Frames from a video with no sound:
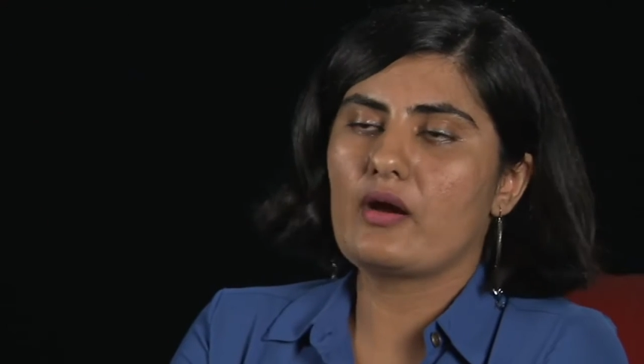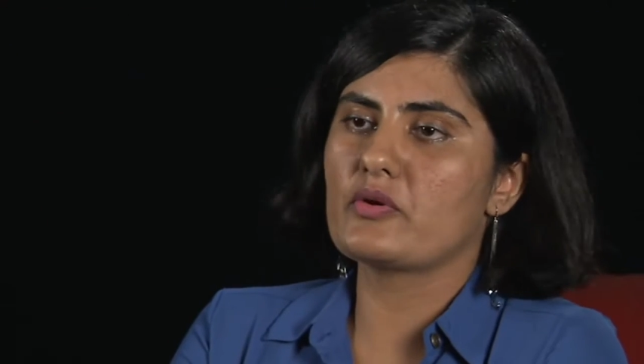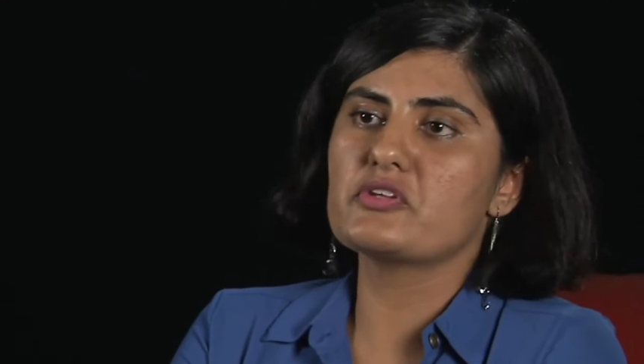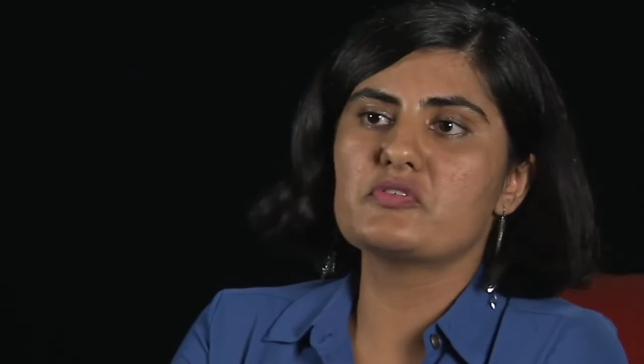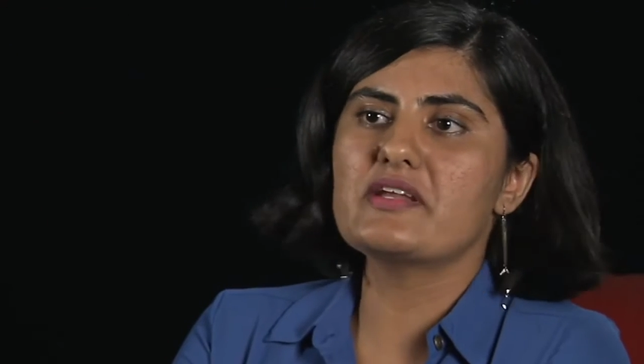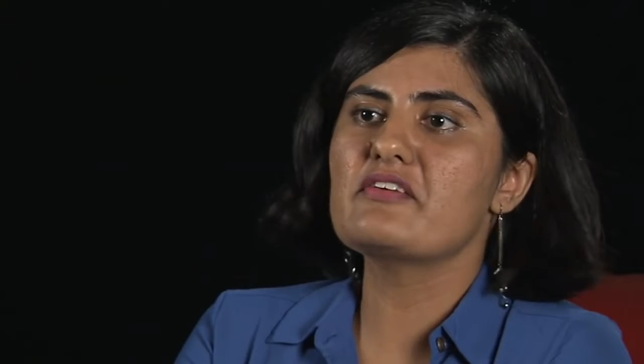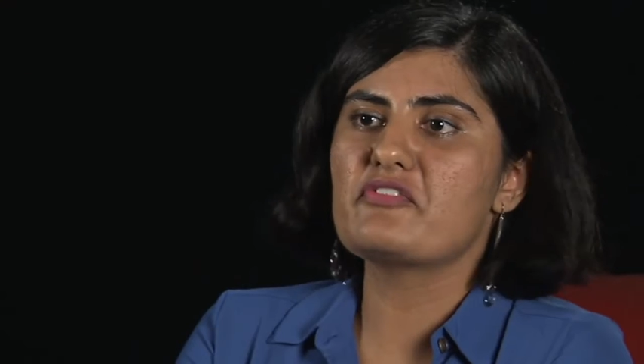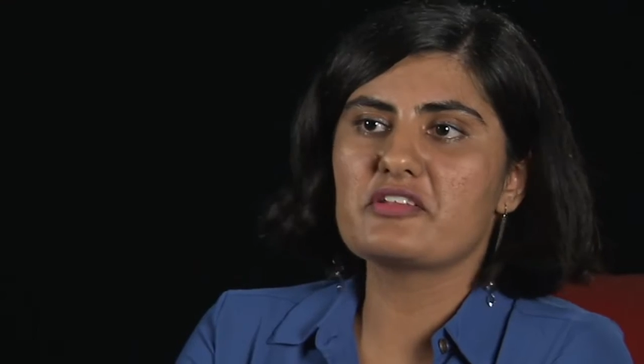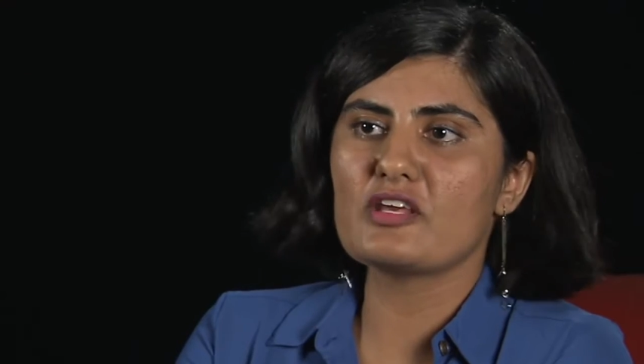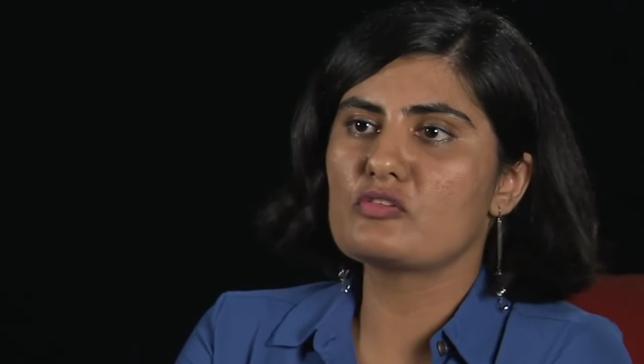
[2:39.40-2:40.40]
hours reading
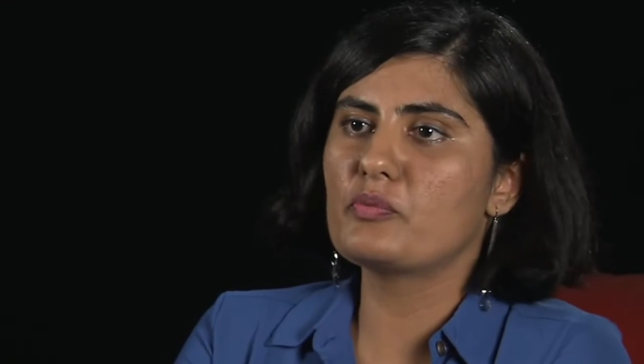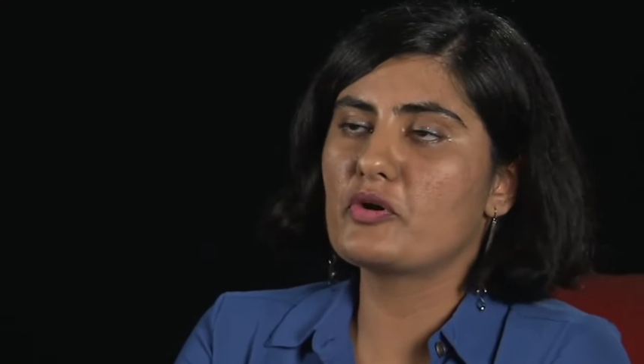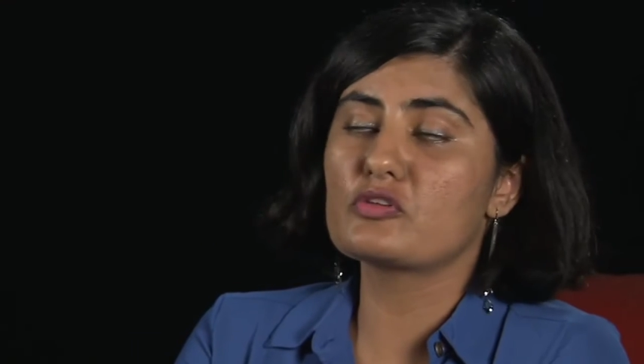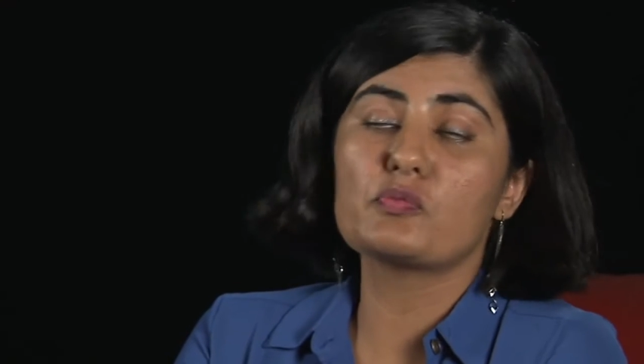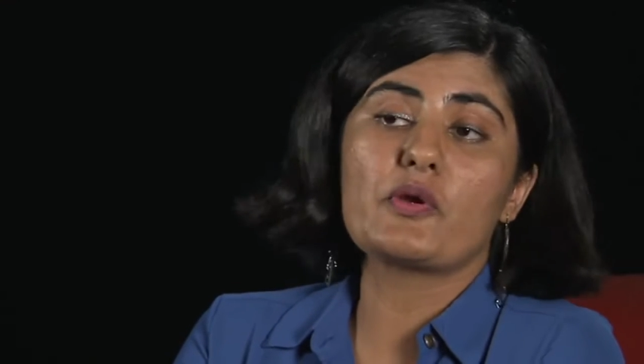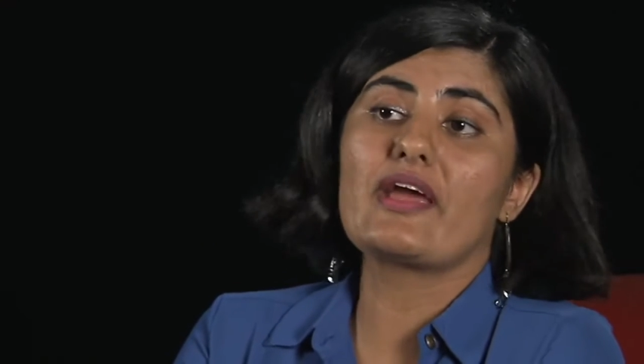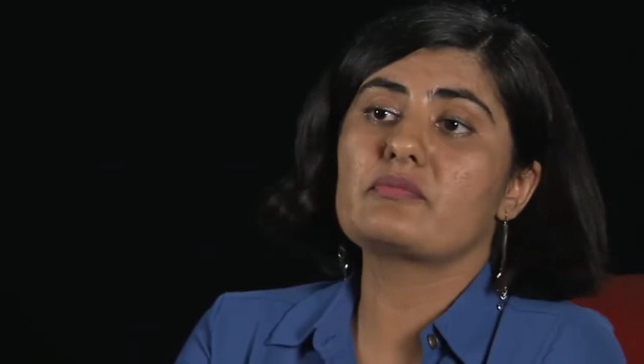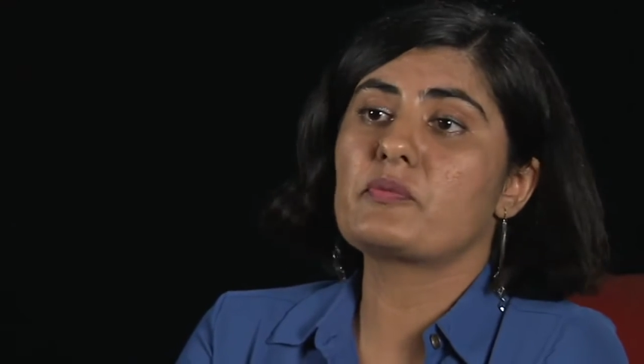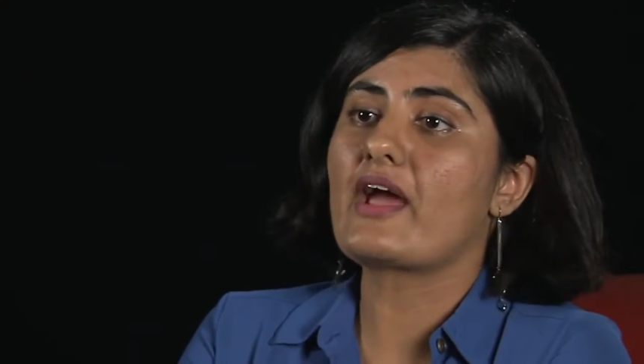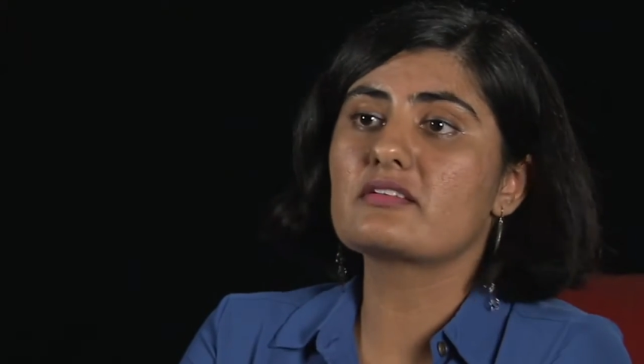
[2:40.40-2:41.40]
physics books,
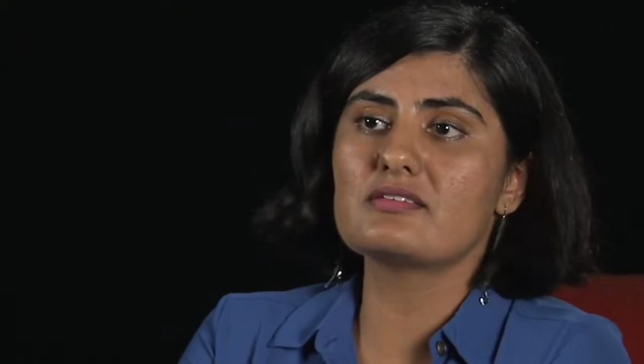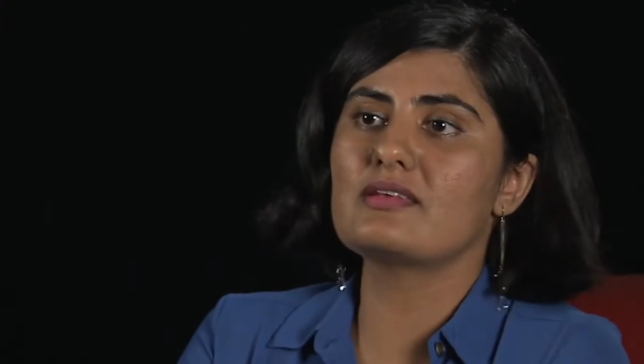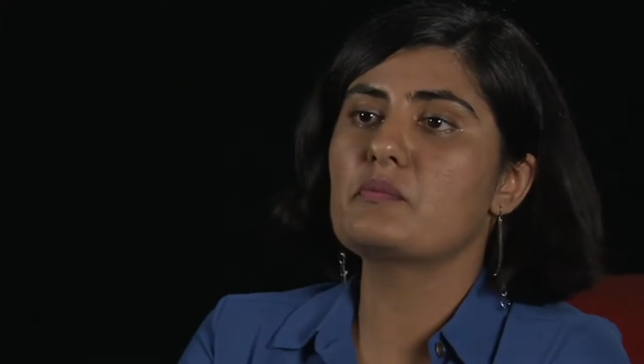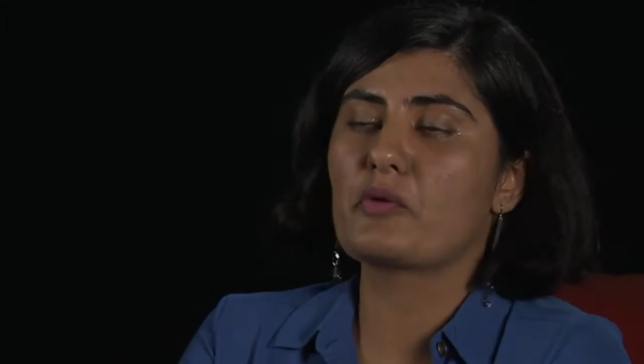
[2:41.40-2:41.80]
practicing